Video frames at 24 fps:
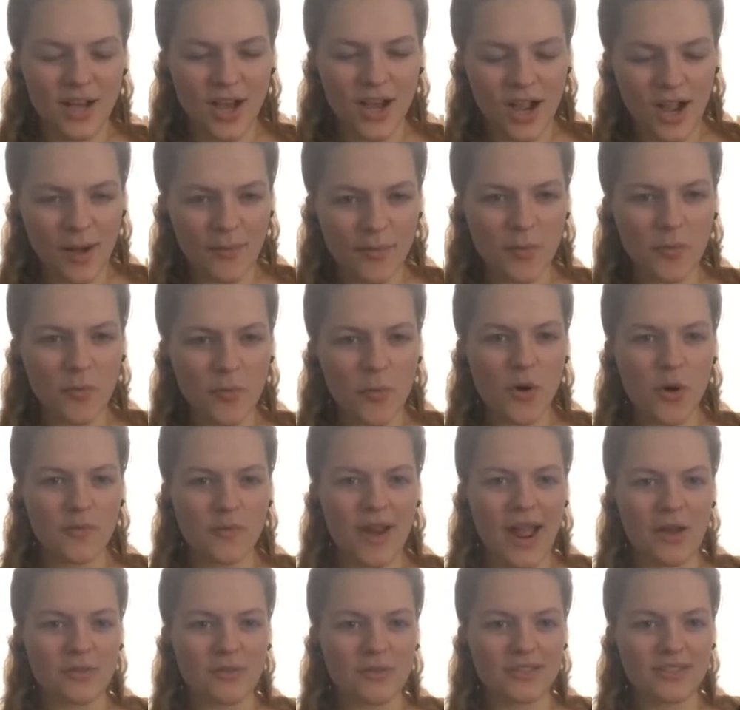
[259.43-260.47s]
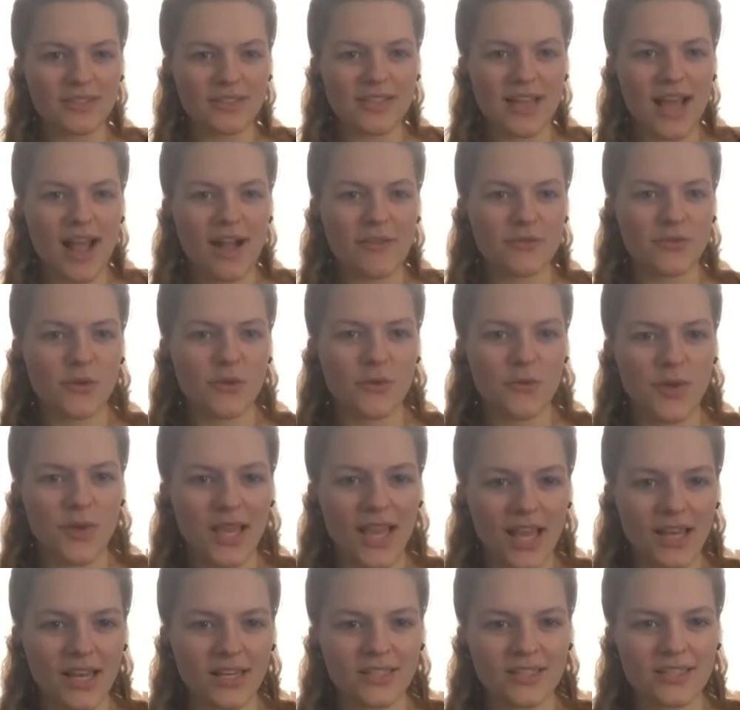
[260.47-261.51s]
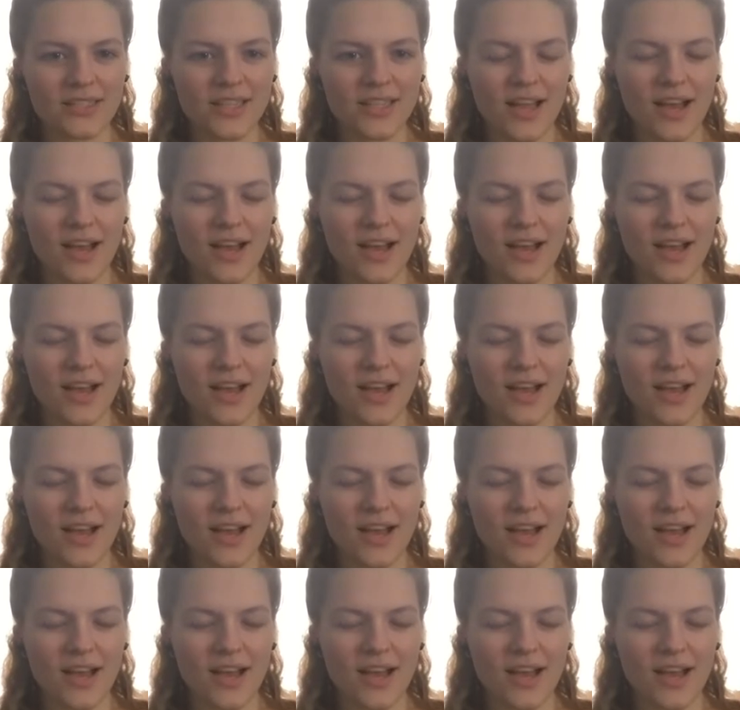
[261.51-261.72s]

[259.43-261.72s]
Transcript: a couple more rounds after the weekends.